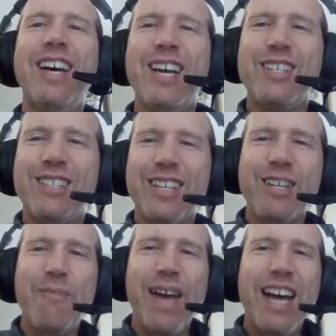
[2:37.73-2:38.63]
still
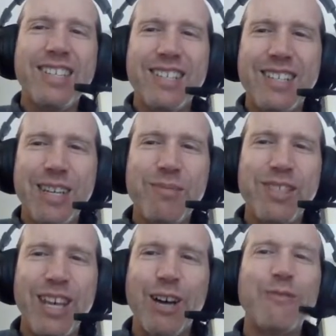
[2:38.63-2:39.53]
imagined
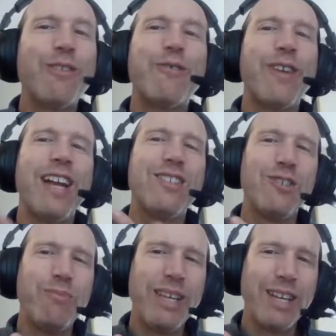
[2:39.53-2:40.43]
himself or France
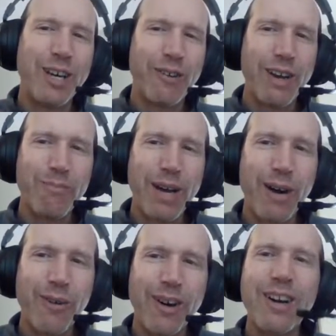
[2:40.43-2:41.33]
as being a great
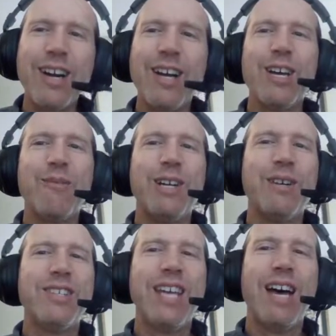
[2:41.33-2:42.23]
power, when it
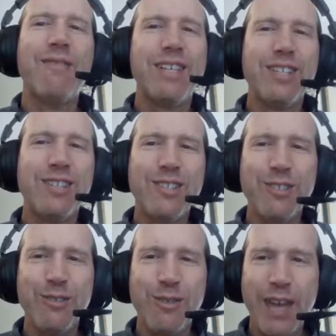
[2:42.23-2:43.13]
was evident
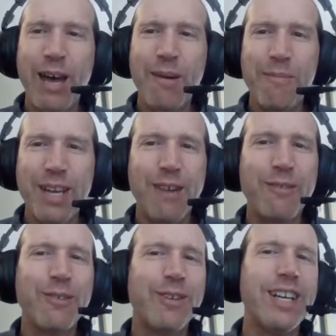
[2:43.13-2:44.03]
to them and
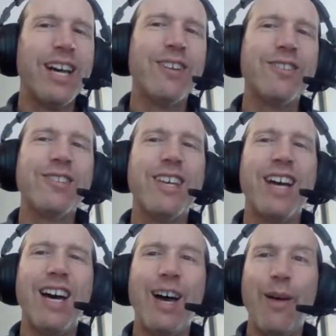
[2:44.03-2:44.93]
everyone else
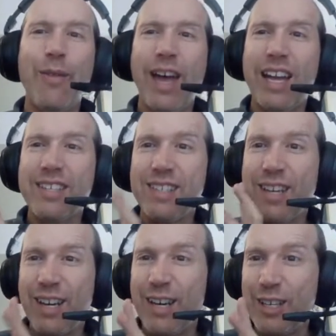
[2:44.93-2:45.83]
that
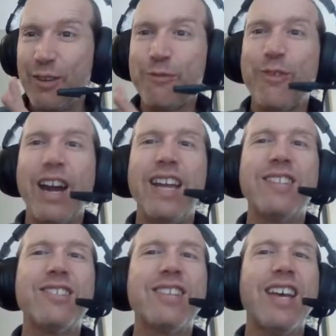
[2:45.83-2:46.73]

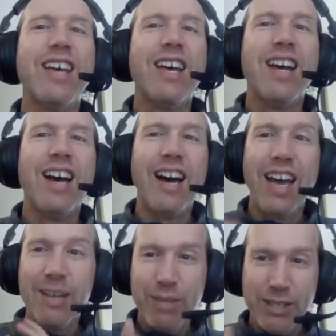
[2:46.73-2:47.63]
France
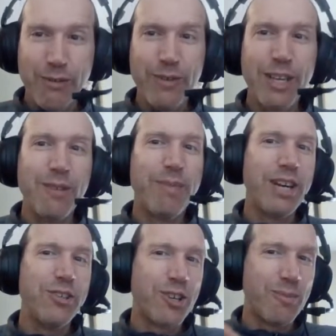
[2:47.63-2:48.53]
had been defeated
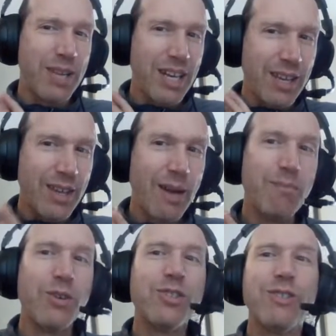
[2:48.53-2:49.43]
by Germany, and that
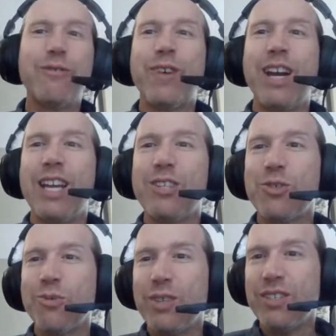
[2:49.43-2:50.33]
most of
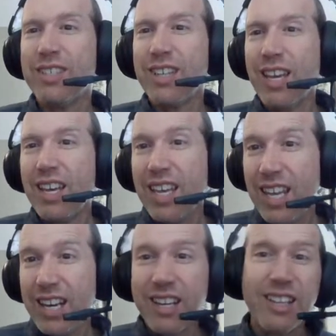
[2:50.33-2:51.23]
France was
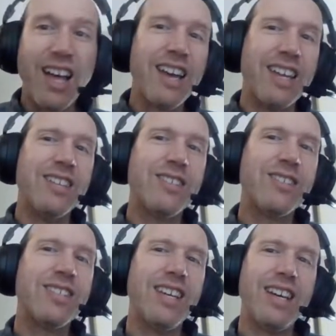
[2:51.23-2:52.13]
in an
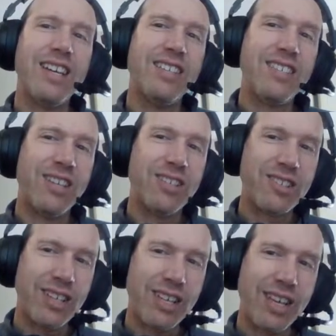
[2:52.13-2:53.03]
alliance,
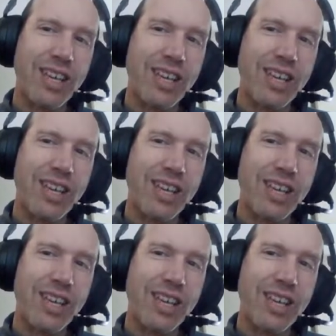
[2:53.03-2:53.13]
essentially,